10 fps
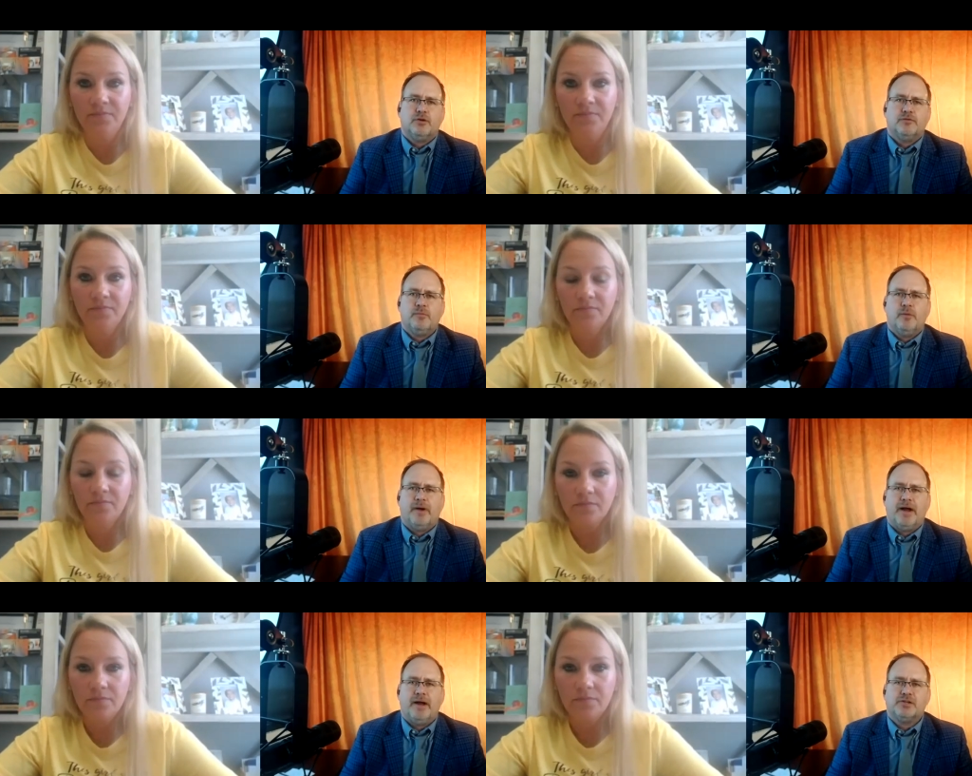Speaker 1: so from a
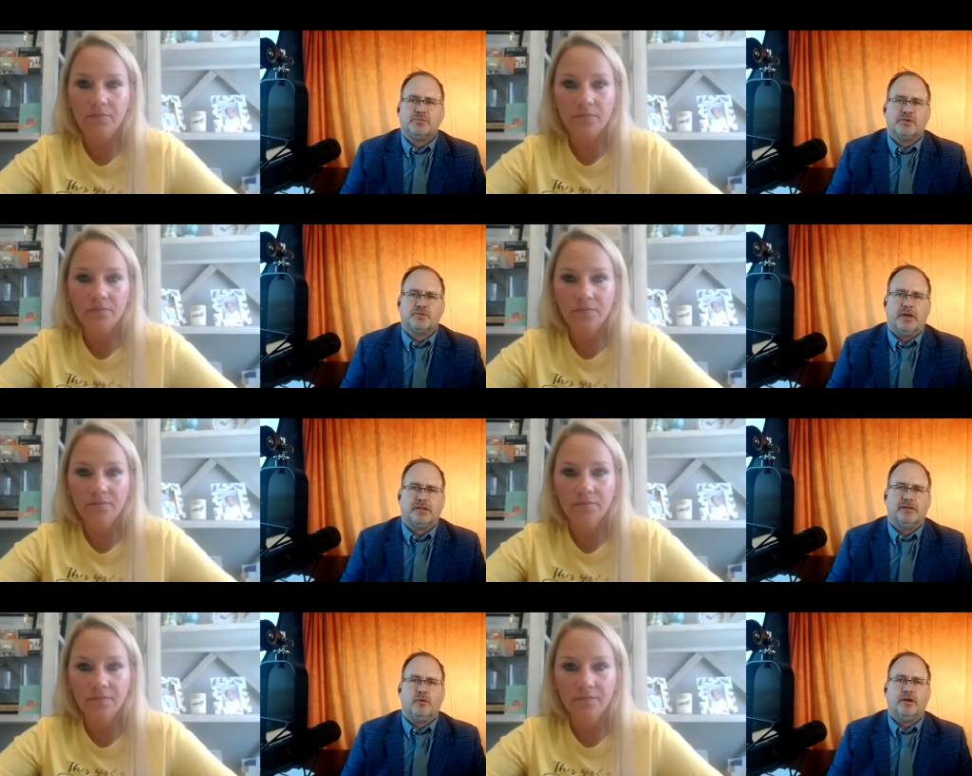buyer's
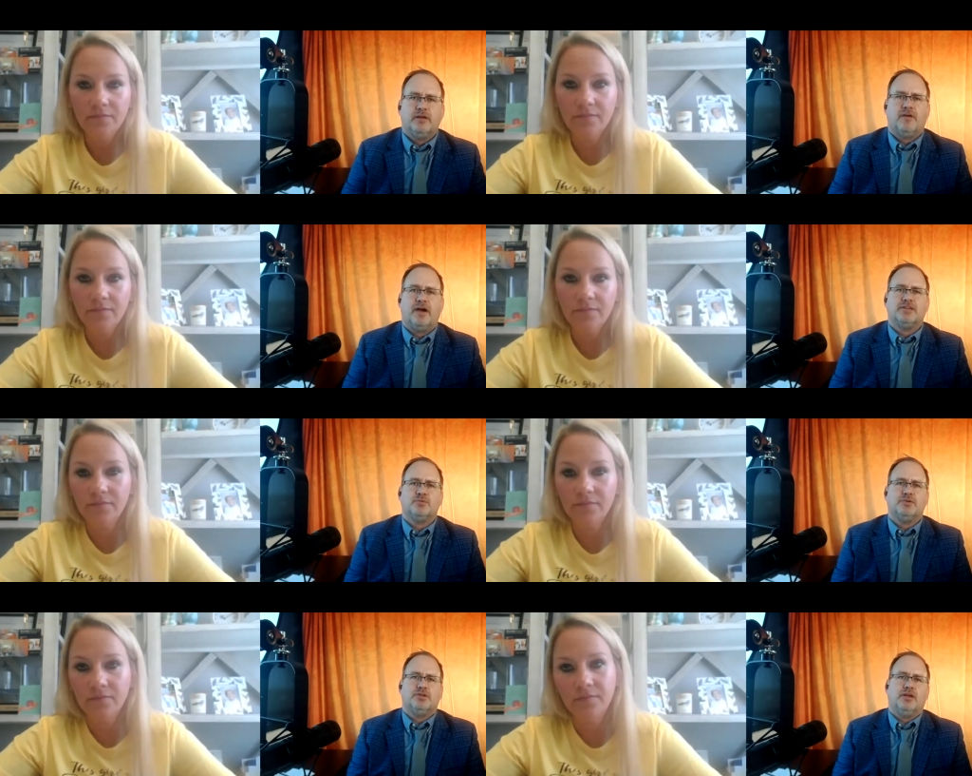perspective, what advice
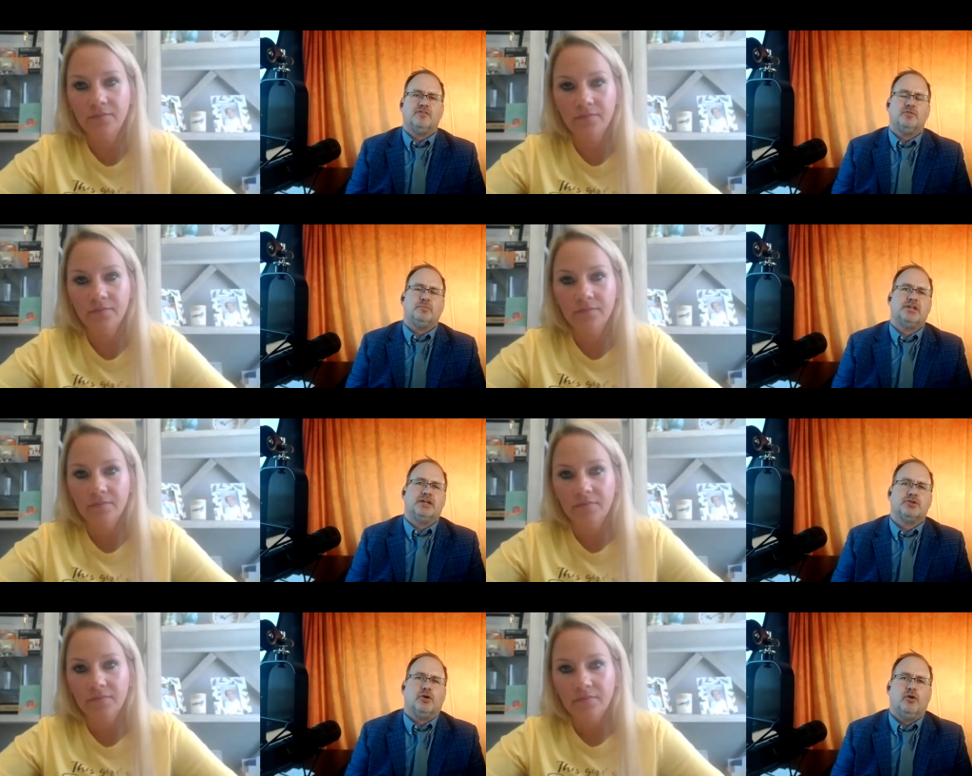would you give to
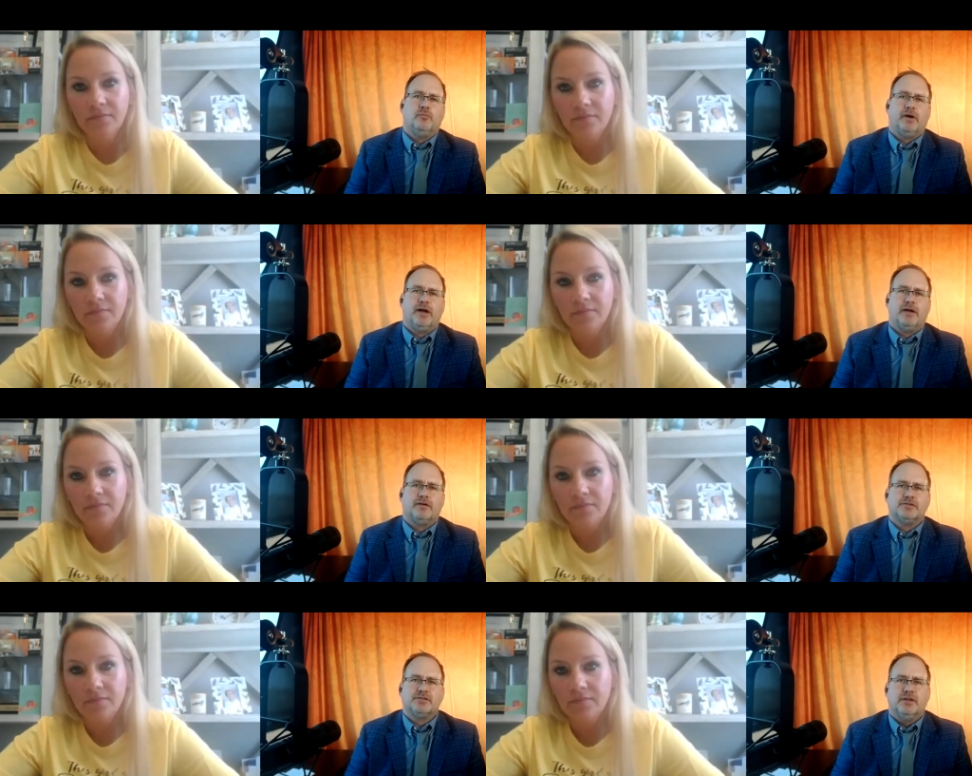potential home
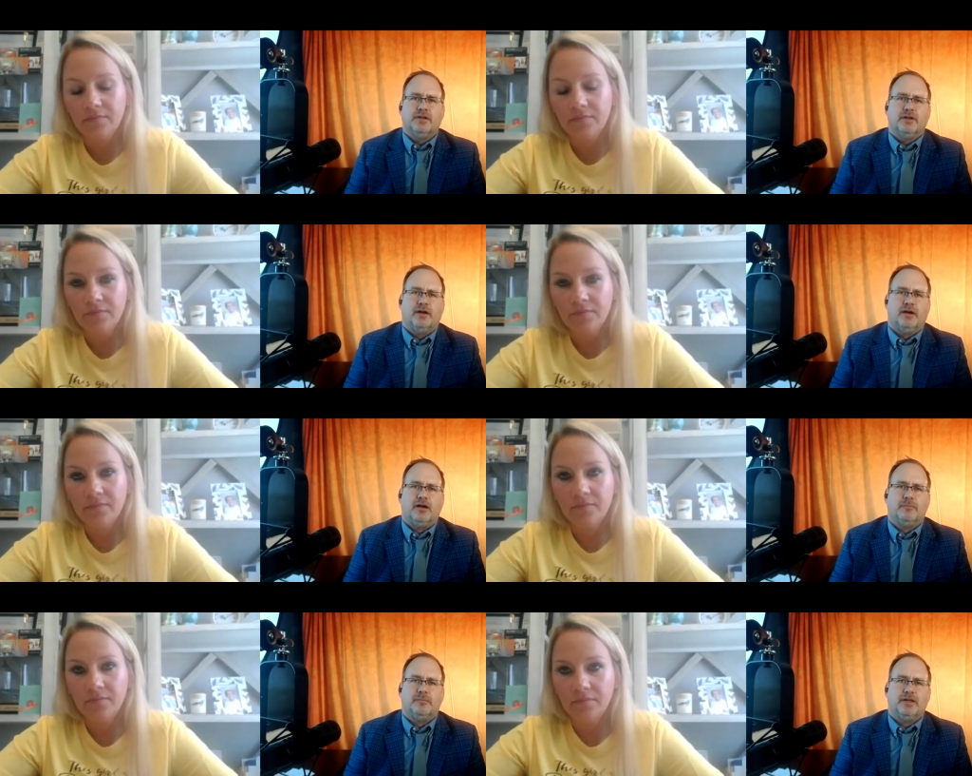buyers
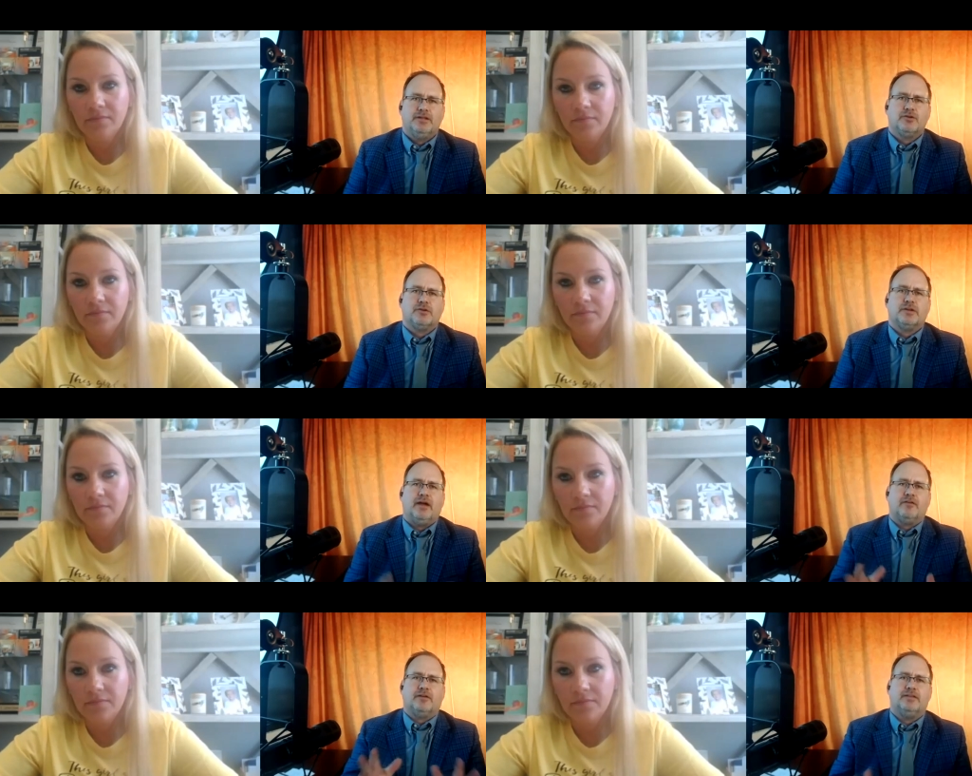um, in your
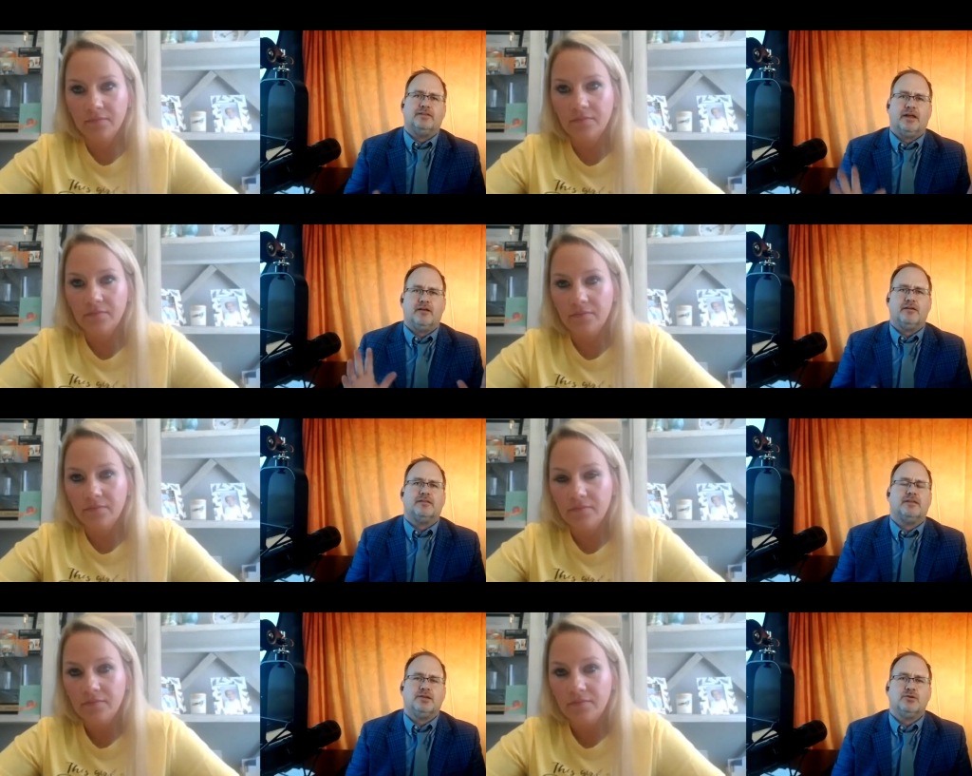county, in the
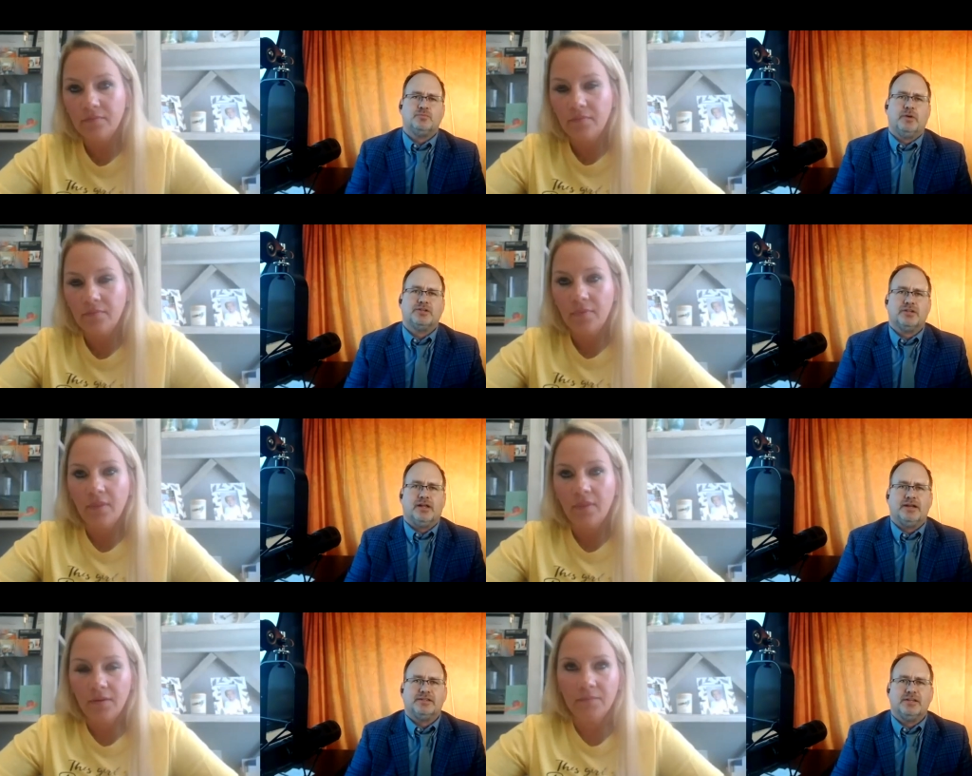area that you
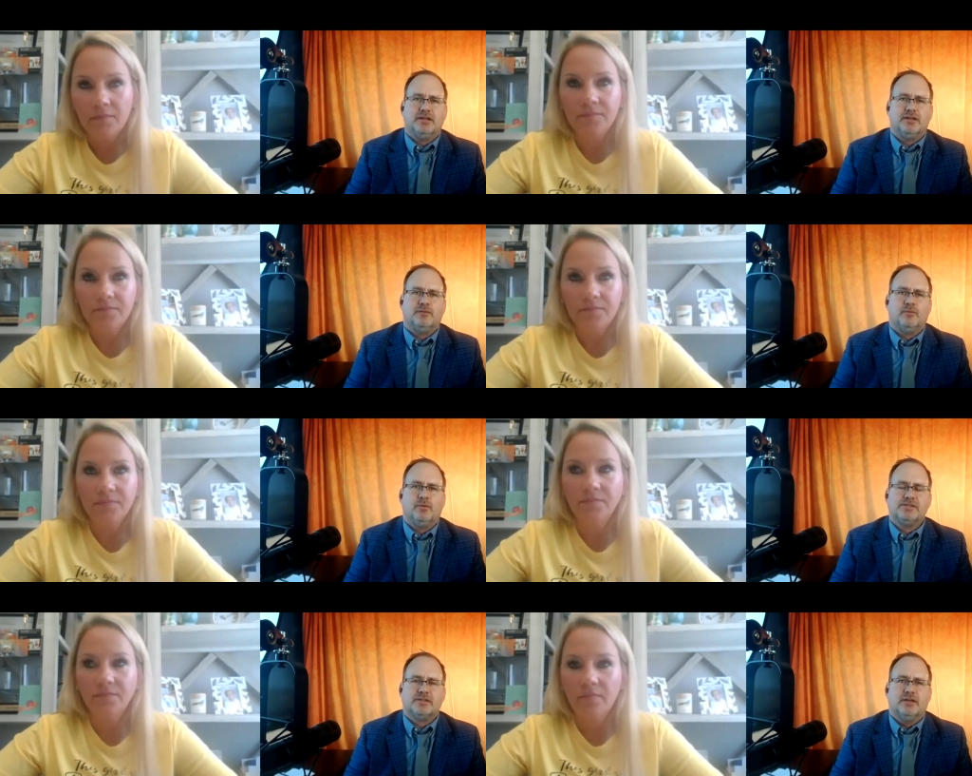specialize in?
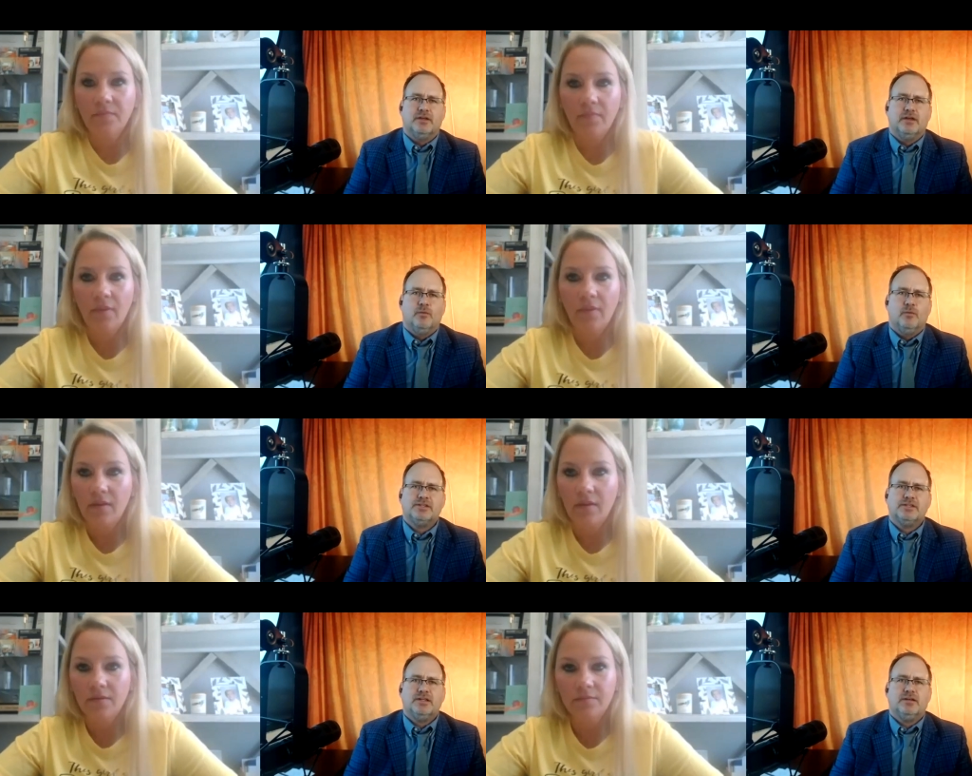What's
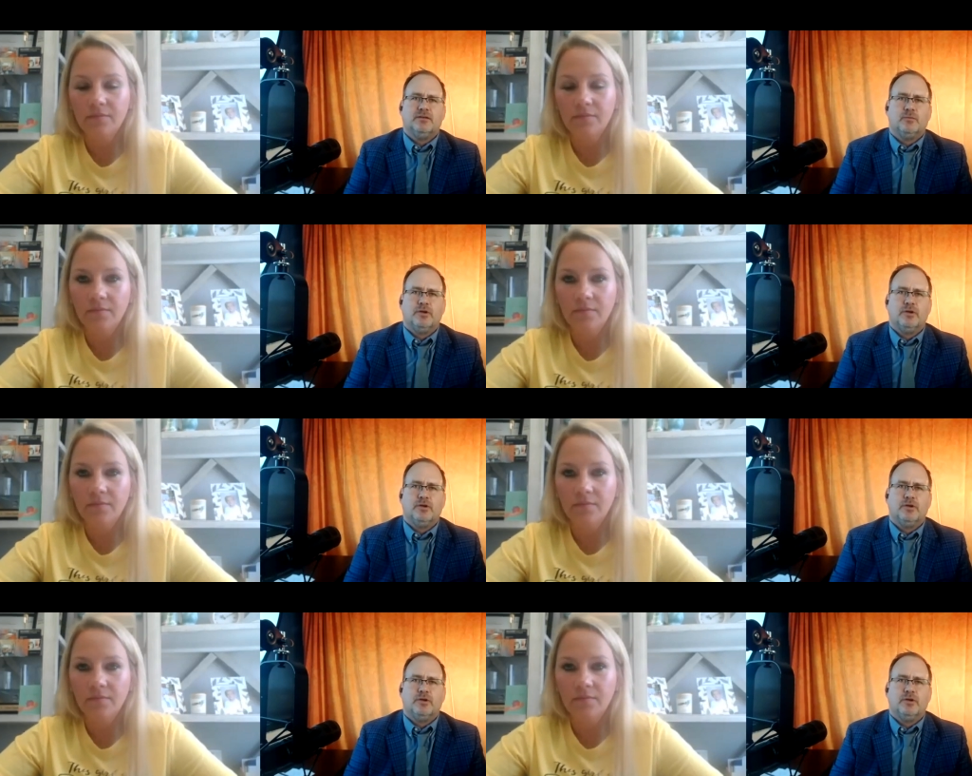what's the